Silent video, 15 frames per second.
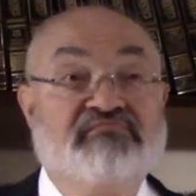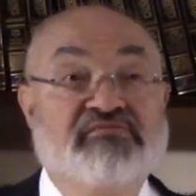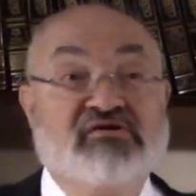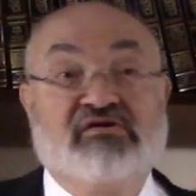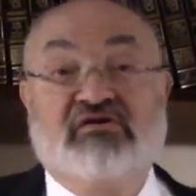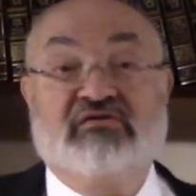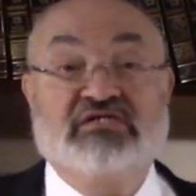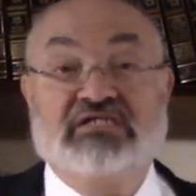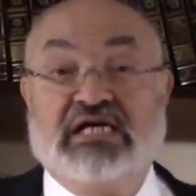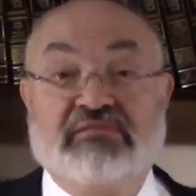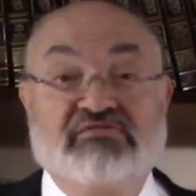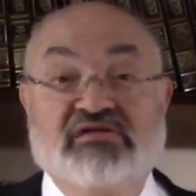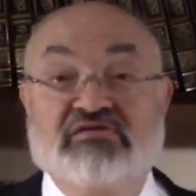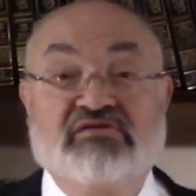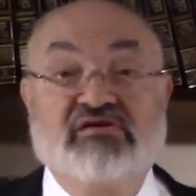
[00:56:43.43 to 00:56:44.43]
you go to
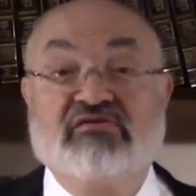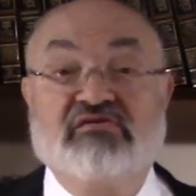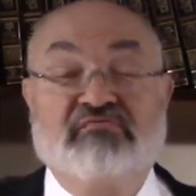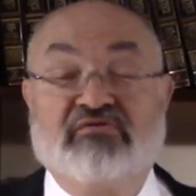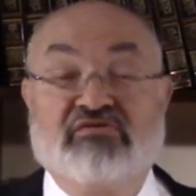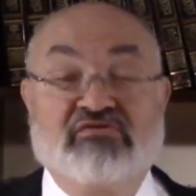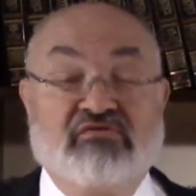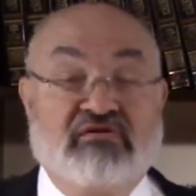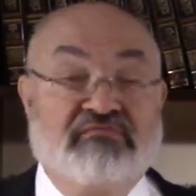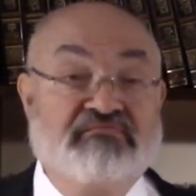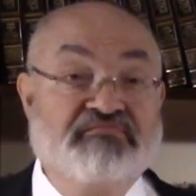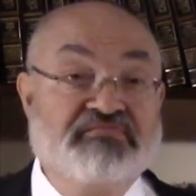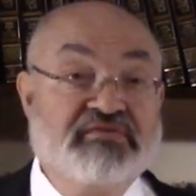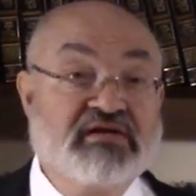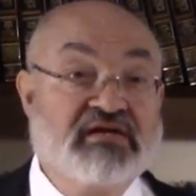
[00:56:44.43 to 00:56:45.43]
Shopsies, you go to the bookstore,
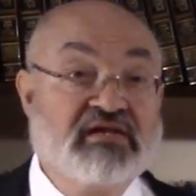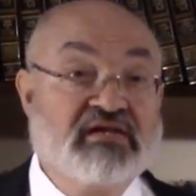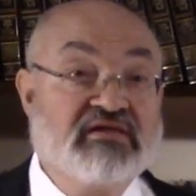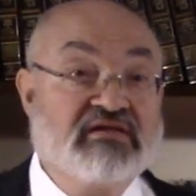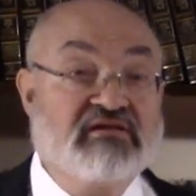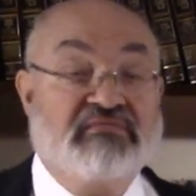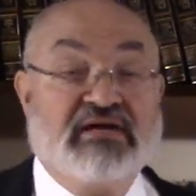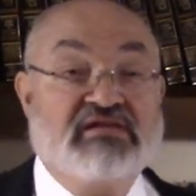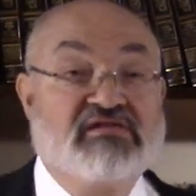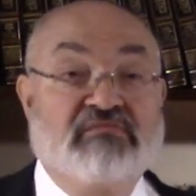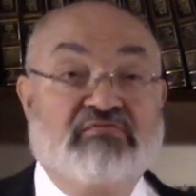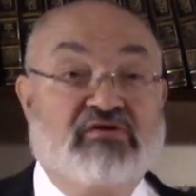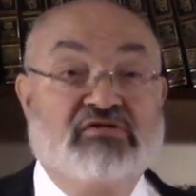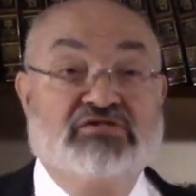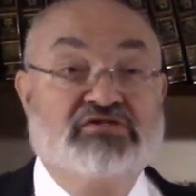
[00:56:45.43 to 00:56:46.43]
you buy some
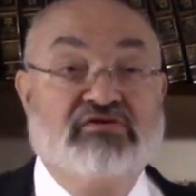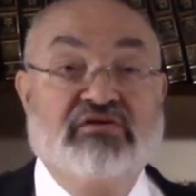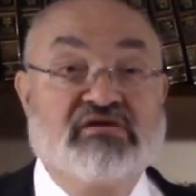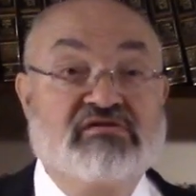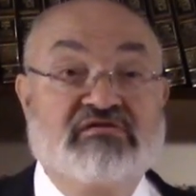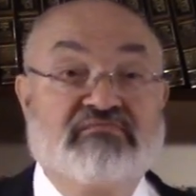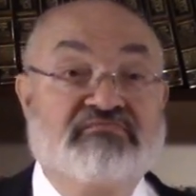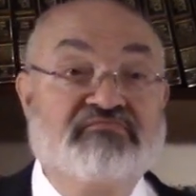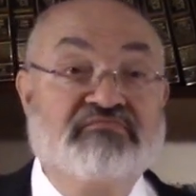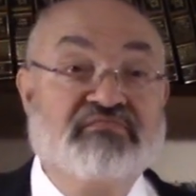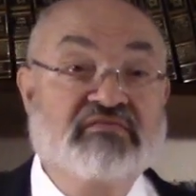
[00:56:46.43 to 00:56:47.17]
book on Judaism.